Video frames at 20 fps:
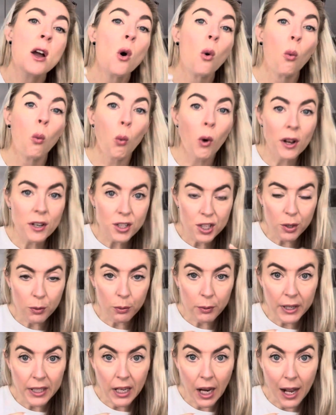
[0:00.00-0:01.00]
Once you
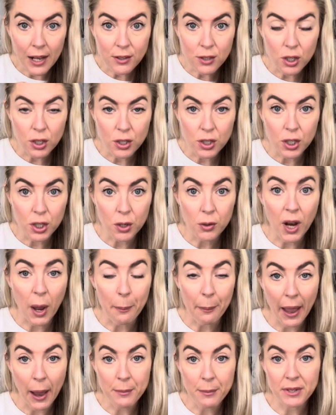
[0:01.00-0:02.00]
reconstitute a
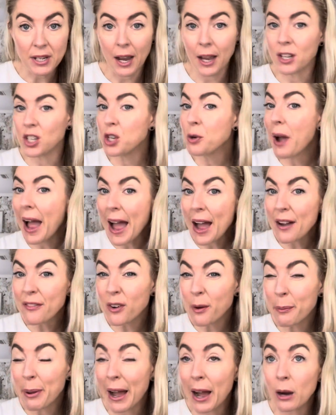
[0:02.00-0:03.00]
peptide, you have
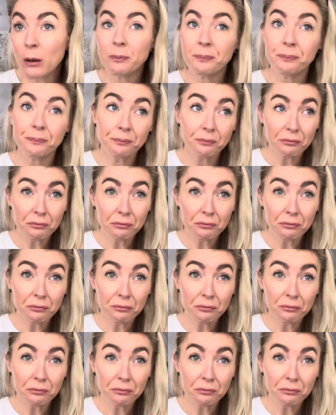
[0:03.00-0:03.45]
about